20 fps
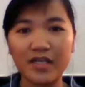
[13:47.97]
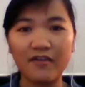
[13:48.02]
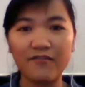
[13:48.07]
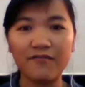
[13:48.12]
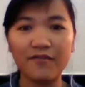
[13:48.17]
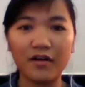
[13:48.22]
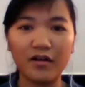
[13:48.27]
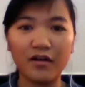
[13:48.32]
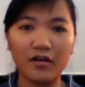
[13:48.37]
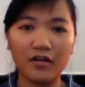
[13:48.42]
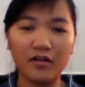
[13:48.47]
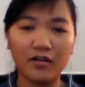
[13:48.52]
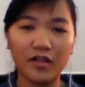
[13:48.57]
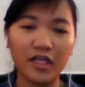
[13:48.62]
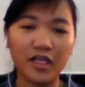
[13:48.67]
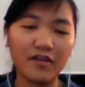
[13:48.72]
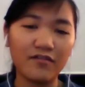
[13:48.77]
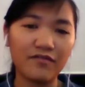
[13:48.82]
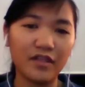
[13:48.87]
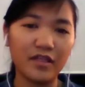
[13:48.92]
if
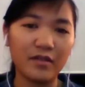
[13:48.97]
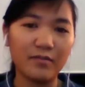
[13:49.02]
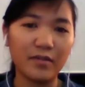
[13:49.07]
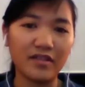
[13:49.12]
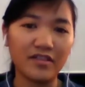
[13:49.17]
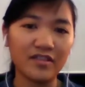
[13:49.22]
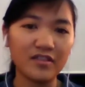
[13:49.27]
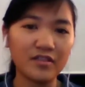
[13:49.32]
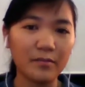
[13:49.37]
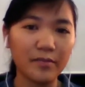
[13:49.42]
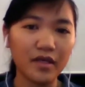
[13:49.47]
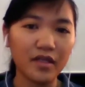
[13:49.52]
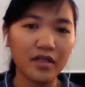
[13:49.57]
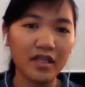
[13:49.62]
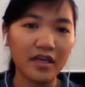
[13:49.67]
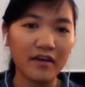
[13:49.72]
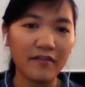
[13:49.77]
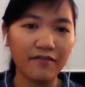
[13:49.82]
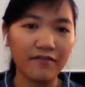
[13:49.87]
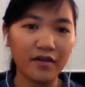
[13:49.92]
the participant
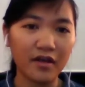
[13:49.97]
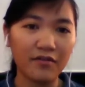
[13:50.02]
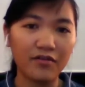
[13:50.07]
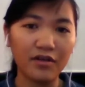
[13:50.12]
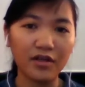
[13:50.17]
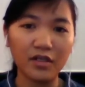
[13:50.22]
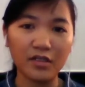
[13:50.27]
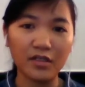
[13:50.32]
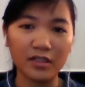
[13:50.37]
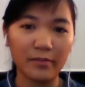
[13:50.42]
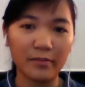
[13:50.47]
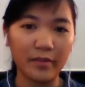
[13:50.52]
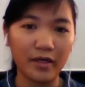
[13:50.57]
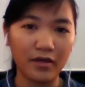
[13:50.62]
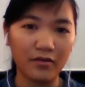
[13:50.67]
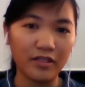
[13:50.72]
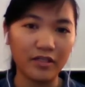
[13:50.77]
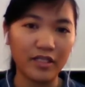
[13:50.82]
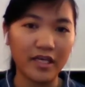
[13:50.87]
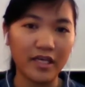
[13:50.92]
have ever heard
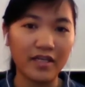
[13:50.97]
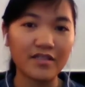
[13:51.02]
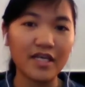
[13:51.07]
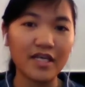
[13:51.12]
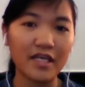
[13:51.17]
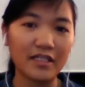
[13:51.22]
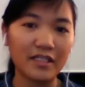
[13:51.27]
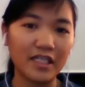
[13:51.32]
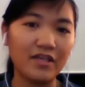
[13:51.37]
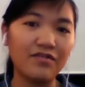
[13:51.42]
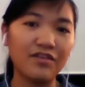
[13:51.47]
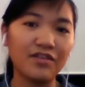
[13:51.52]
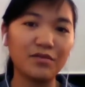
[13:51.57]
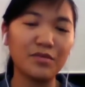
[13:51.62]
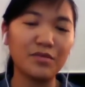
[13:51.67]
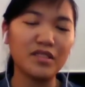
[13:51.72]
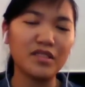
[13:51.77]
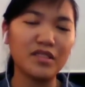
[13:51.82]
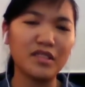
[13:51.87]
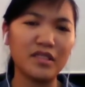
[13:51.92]
about the SIT, which
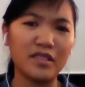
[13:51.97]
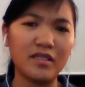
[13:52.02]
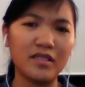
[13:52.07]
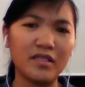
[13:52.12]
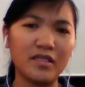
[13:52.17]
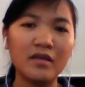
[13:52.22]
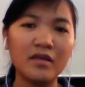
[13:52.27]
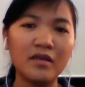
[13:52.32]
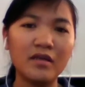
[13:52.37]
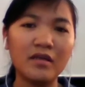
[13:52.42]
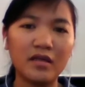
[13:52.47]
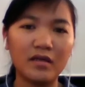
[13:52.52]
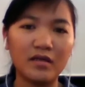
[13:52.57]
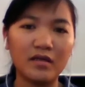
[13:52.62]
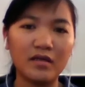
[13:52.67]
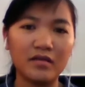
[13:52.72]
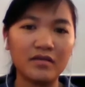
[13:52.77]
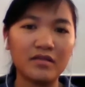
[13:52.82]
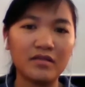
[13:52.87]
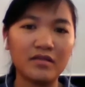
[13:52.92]
means the
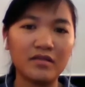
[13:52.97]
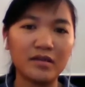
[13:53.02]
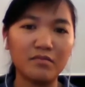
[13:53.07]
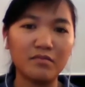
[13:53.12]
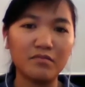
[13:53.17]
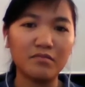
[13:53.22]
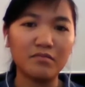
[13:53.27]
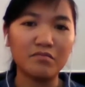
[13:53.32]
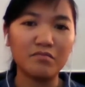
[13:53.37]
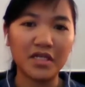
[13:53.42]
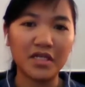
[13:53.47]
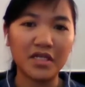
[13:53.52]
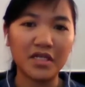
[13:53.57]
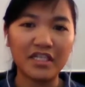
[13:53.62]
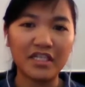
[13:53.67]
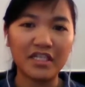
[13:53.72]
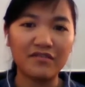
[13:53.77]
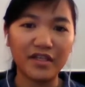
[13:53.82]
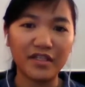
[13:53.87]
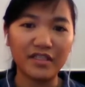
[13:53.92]

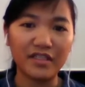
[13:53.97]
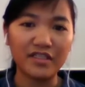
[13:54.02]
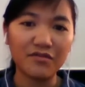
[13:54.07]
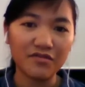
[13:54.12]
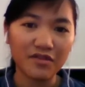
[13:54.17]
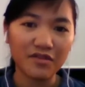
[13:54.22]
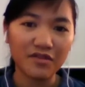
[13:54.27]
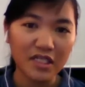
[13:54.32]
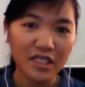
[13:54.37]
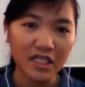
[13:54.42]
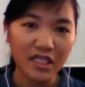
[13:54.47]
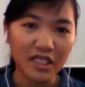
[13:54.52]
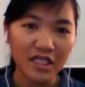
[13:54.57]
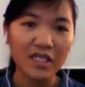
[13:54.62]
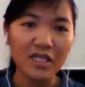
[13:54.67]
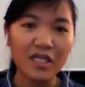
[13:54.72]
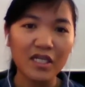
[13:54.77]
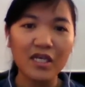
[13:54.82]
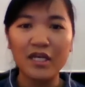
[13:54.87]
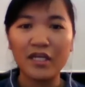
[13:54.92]
systematic inventive
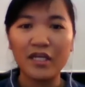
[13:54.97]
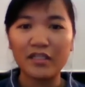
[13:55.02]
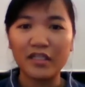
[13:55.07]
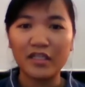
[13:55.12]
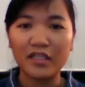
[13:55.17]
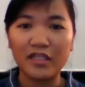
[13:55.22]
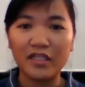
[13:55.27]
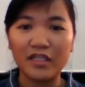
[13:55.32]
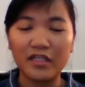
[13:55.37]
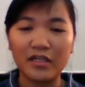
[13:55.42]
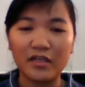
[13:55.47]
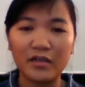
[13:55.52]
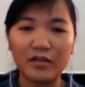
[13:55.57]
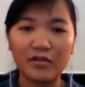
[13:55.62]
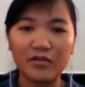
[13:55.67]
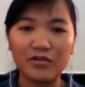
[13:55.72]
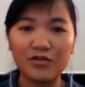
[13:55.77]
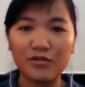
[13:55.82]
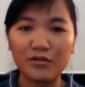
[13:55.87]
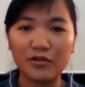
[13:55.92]
thinking, they
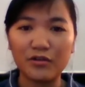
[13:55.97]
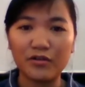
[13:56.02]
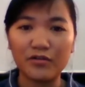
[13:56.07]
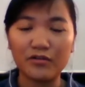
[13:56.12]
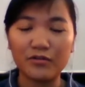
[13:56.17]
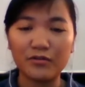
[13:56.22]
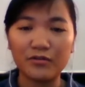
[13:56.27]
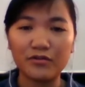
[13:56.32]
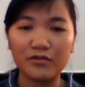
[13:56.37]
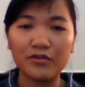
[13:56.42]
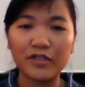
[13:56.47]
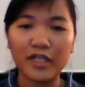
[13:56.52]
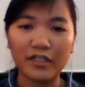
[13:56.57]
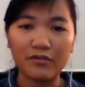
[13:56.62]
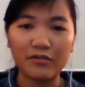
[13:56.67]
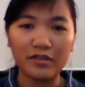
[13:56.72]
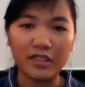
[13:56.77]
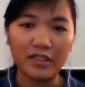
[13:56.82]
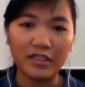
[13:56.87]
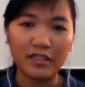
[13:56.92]
should also try
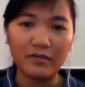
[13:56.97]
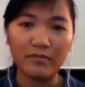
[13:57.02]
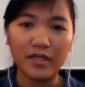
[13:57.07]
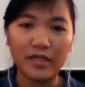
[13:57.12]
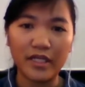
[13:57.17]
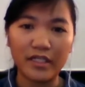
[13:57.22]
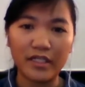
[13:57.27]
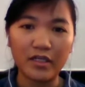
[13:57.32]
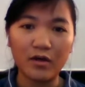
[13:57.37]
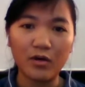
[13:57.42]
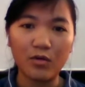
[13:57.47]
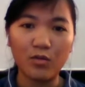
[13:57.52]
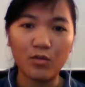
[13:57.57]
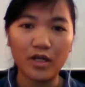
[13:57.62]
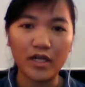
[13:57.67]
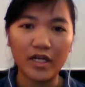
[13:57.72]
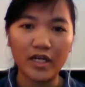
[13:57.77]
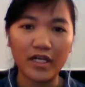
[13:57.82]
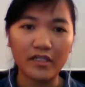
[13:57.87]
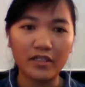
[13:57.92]
to dig deep, like
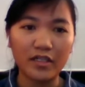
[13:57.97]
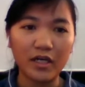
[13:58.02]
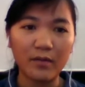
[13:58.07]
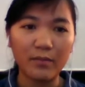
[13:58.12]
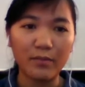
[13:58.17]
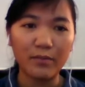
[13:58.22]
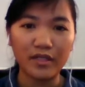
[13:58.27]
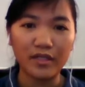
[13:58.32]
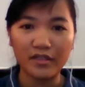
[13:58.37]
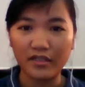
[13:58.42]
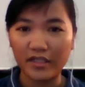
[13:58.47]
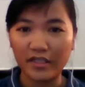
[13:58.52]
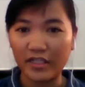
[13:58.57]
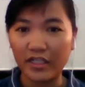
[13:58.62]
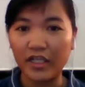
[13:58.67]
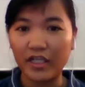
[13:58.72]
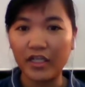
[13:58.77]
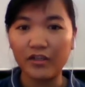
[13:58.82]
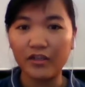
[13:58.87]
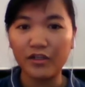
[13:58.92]
what are the components that they
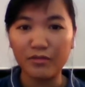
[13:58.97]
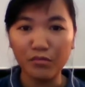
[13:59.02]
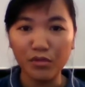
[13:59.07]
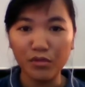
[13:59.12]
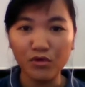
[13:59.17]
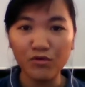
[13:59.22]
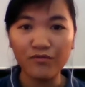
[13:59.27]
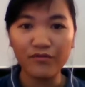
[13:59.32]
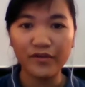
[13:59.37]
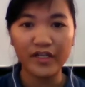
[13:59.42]
can remove